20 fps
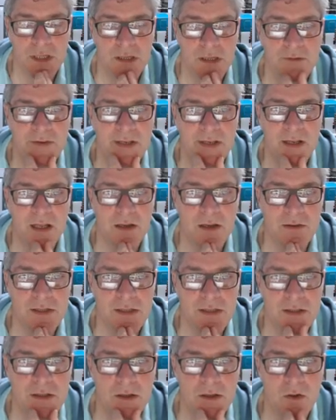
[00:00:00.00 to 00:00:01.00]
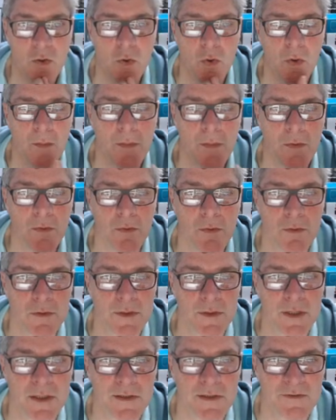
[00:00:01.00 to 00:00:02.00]
The only thing that goes into the core board
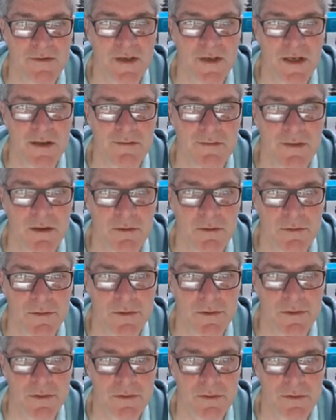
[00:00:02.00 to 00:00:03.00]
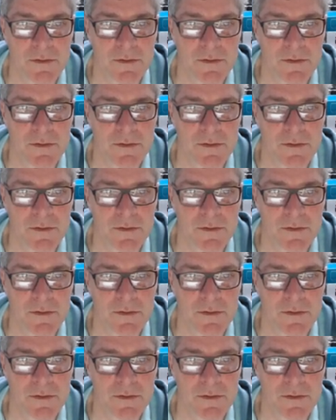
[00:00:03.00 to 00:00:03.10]
is 5 volts.